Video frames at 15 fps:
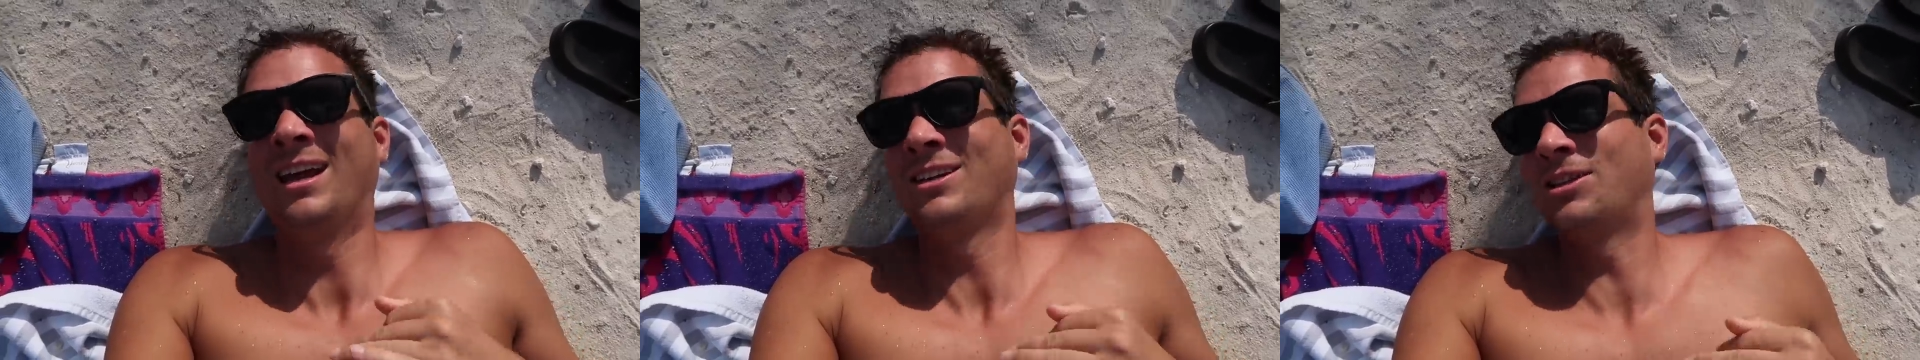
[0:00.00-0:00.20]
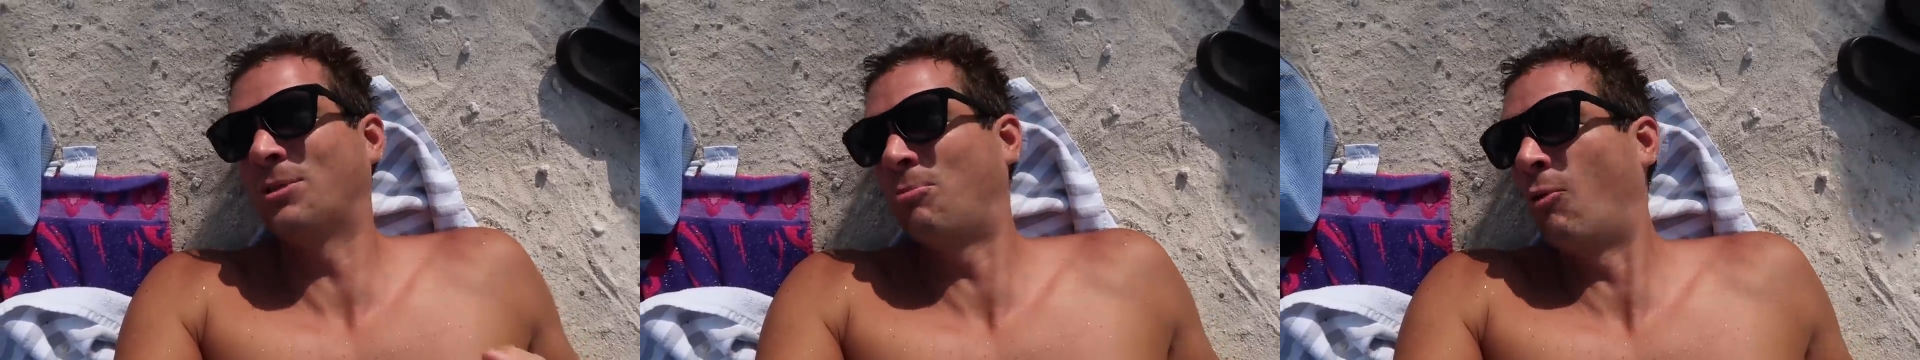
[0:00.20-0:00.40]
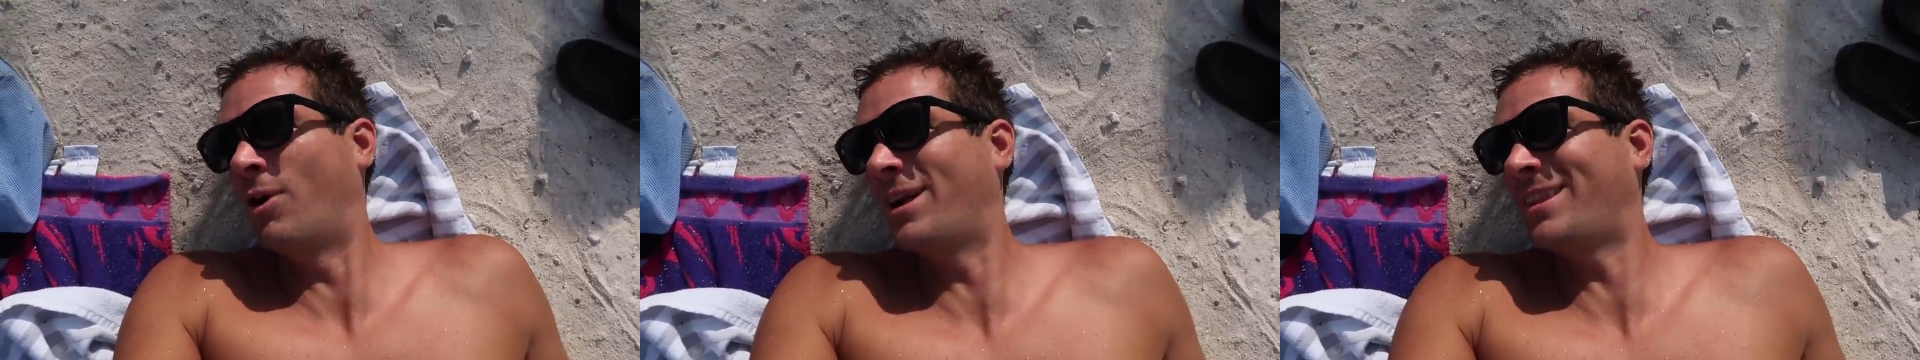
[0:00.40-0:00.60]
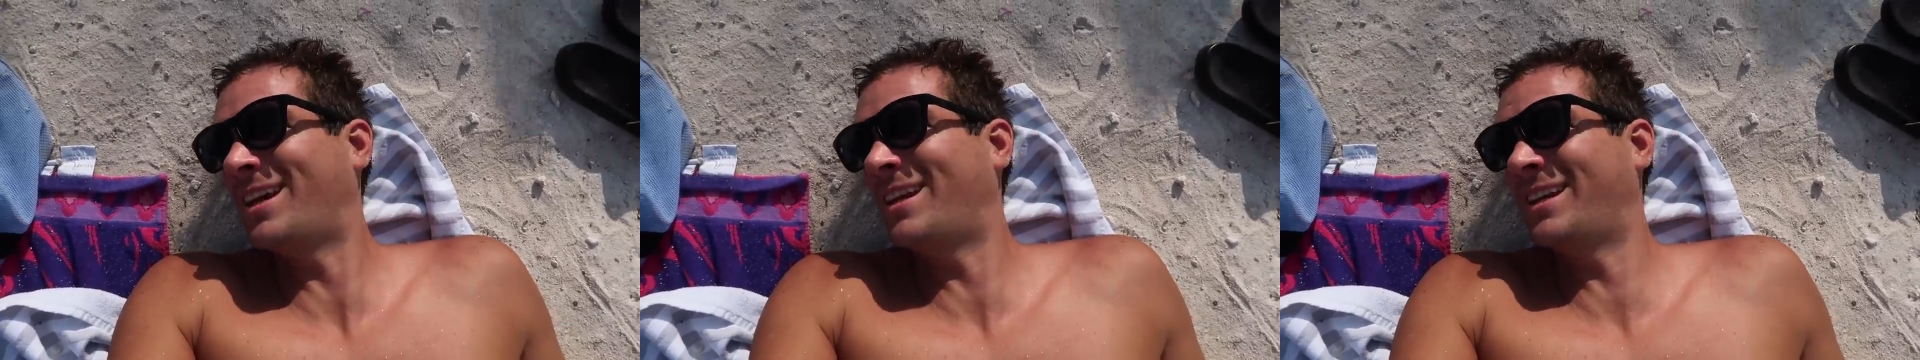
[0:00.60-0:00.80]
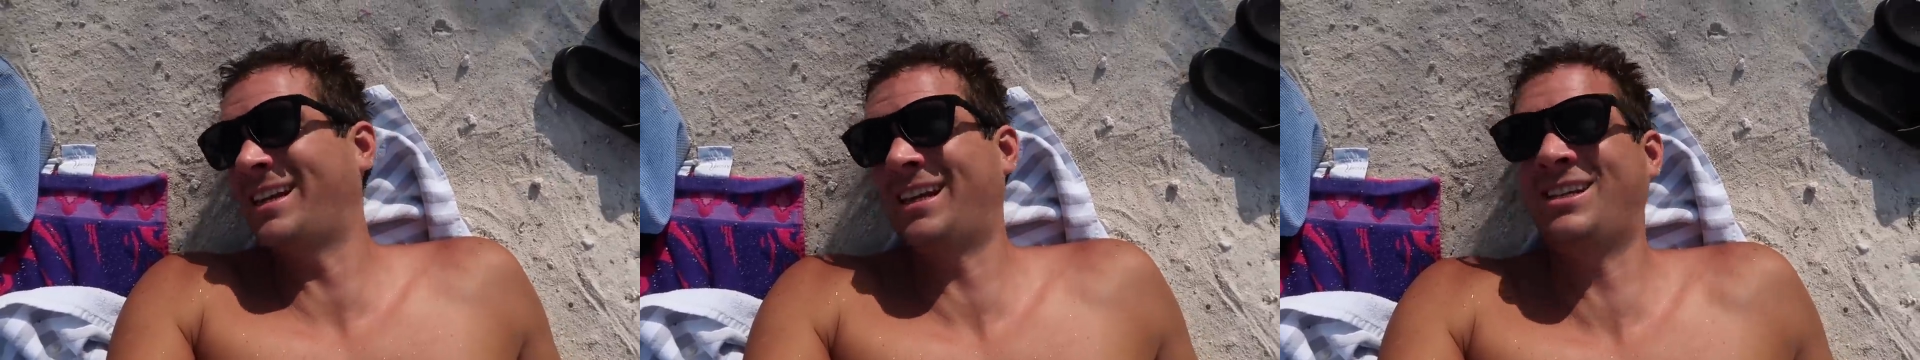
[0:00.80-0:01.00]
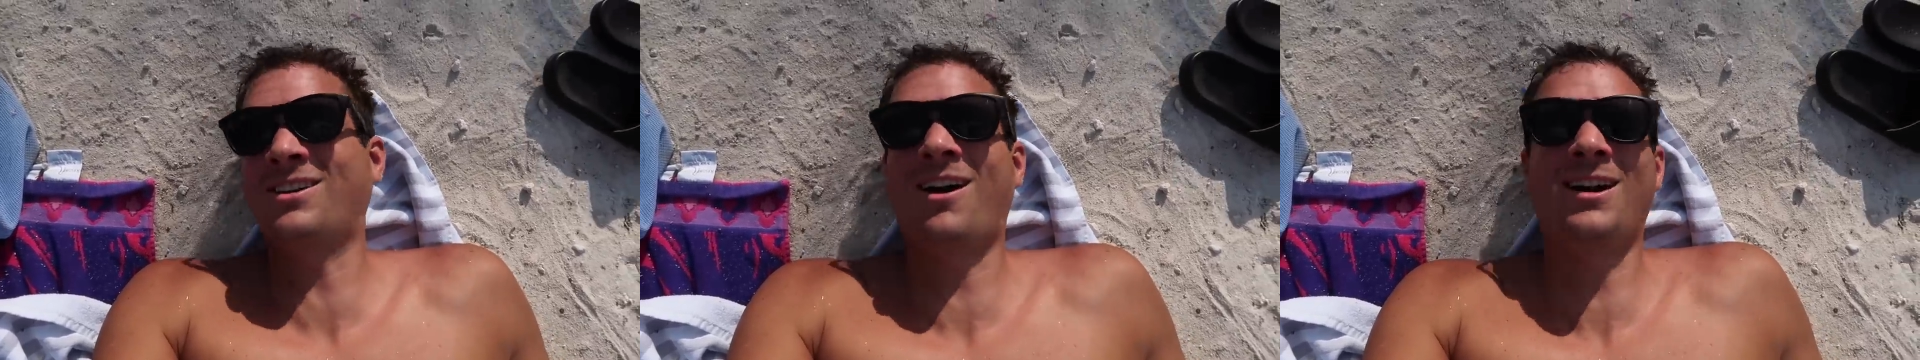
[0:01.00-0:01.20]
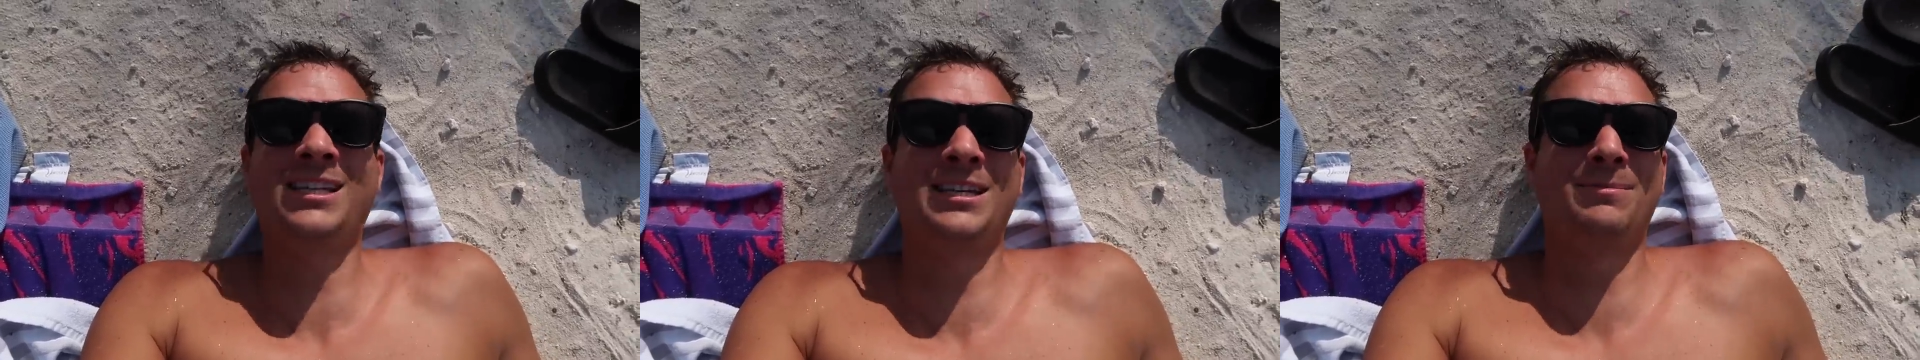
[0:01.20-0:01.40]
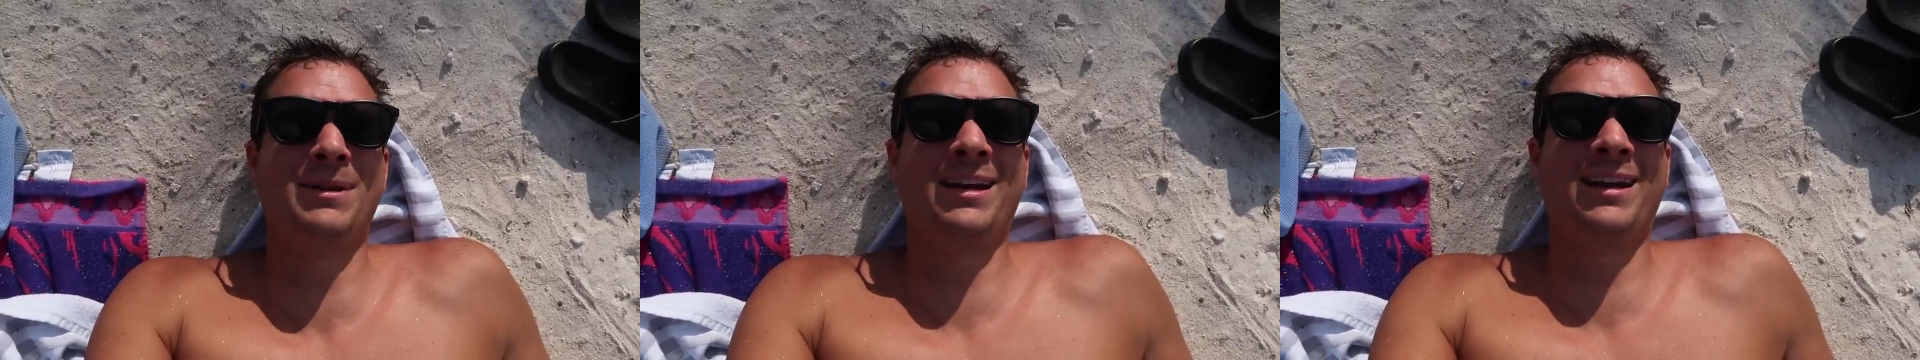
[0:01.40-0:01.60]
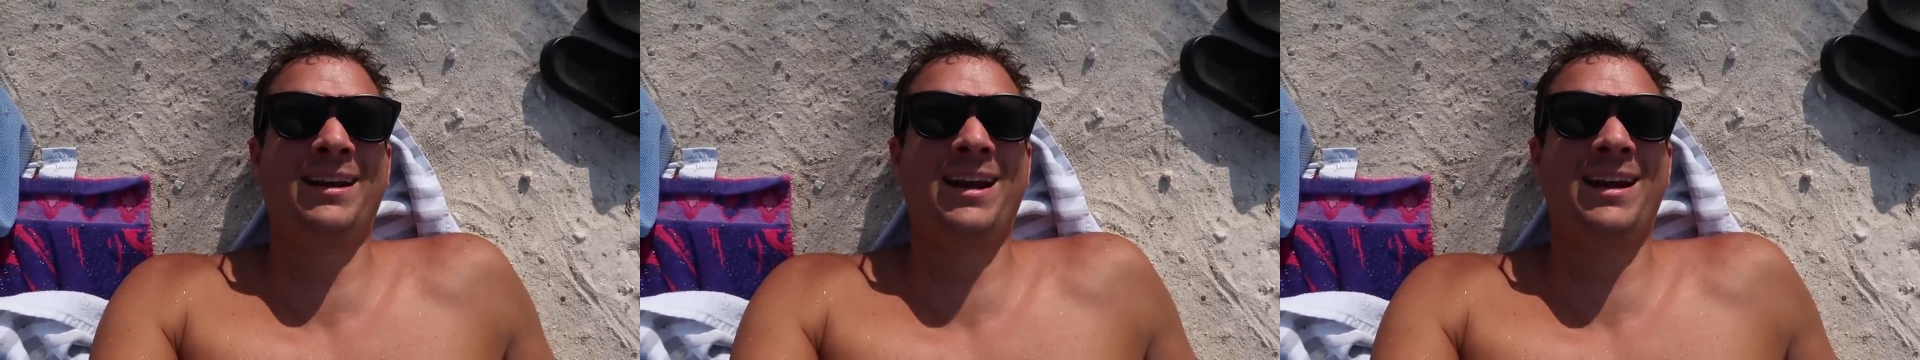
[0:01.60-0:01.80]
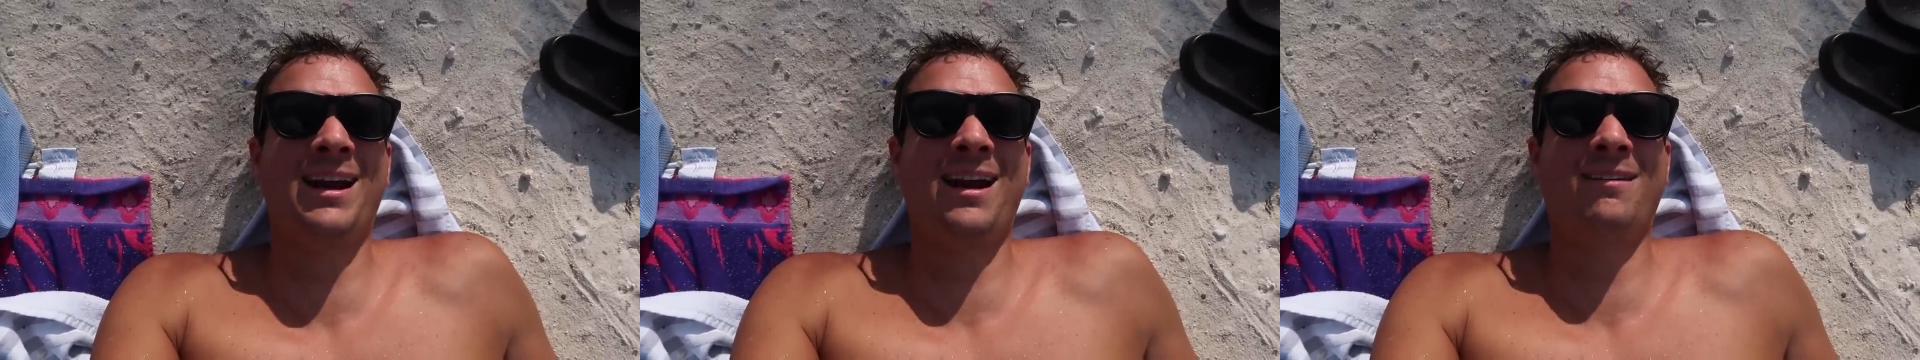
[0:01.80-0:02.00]
to the point that it exhausted me
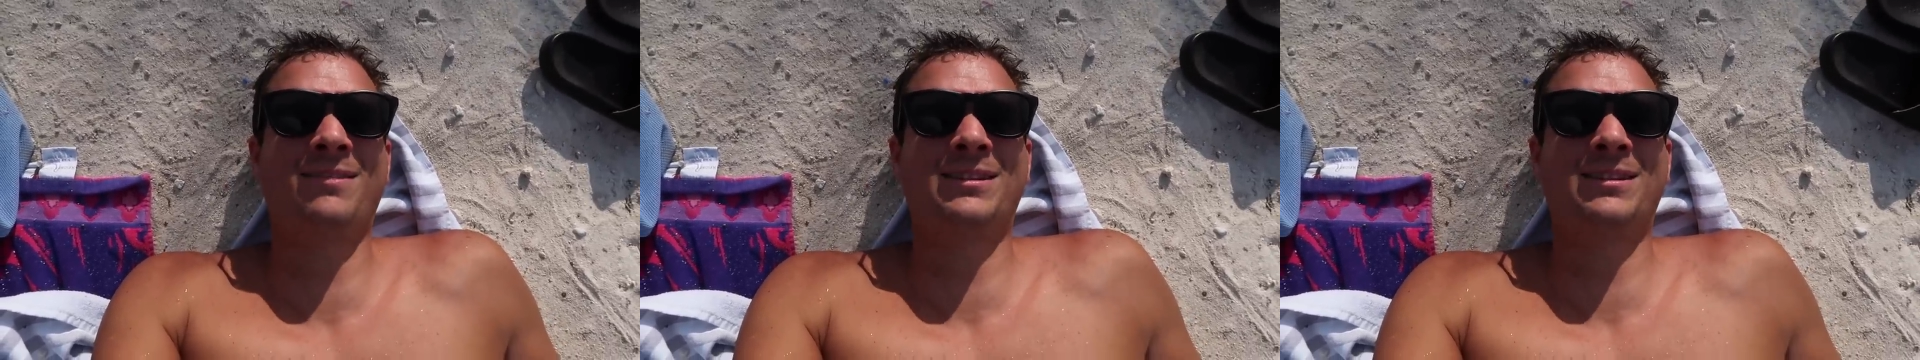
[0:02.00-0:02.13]
and I have